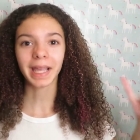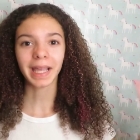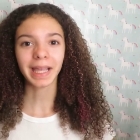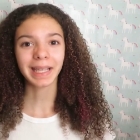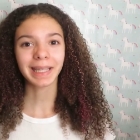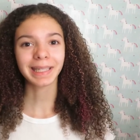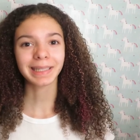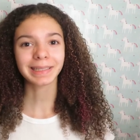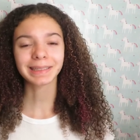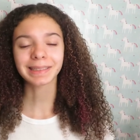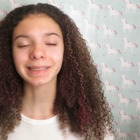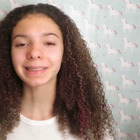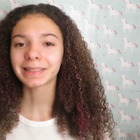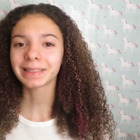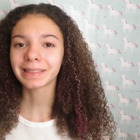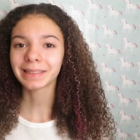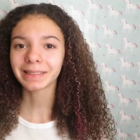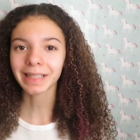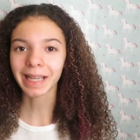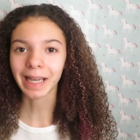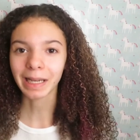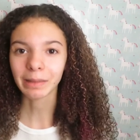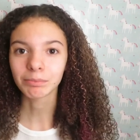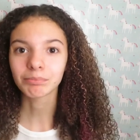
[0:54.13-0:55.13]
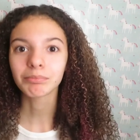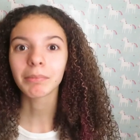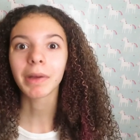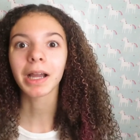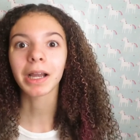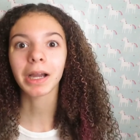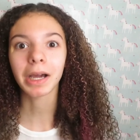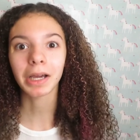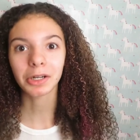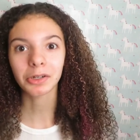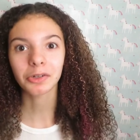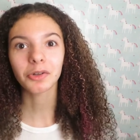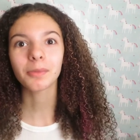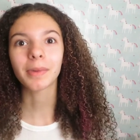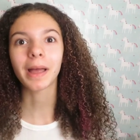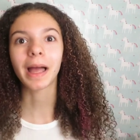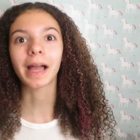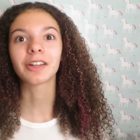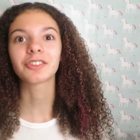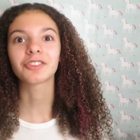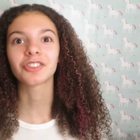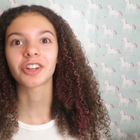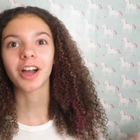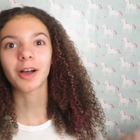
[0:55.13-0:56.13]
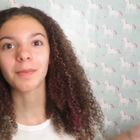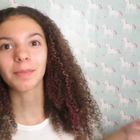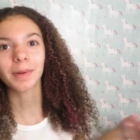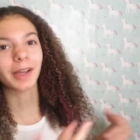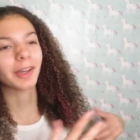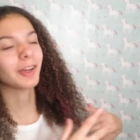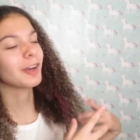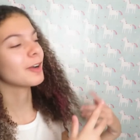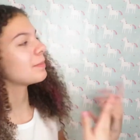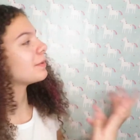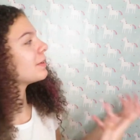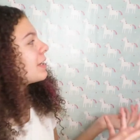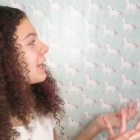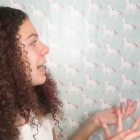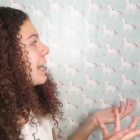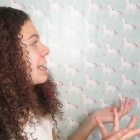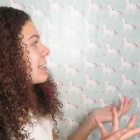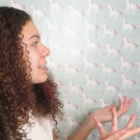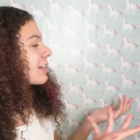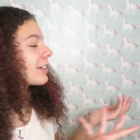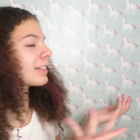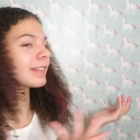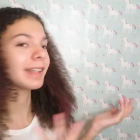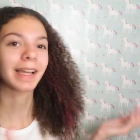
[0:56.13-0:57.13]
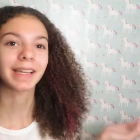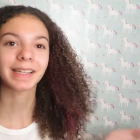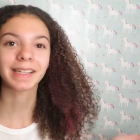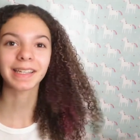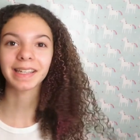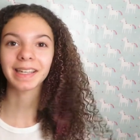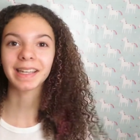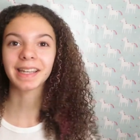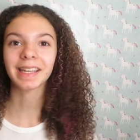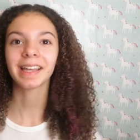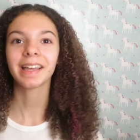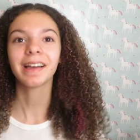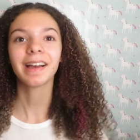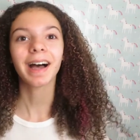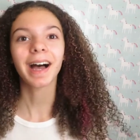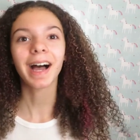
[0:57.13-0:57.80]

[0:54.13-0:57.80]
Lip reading: and yeah, I got a new backdrop. I hope you guys are liking it.